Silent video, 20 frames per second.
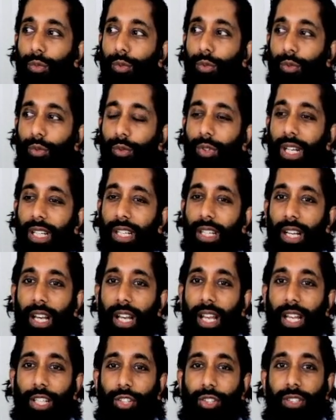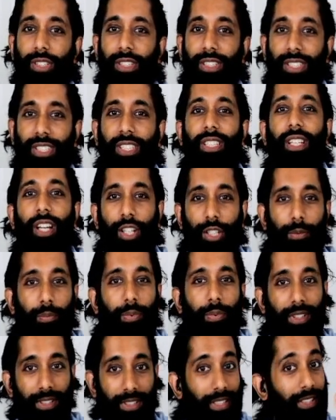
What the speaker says: regulation as such because it's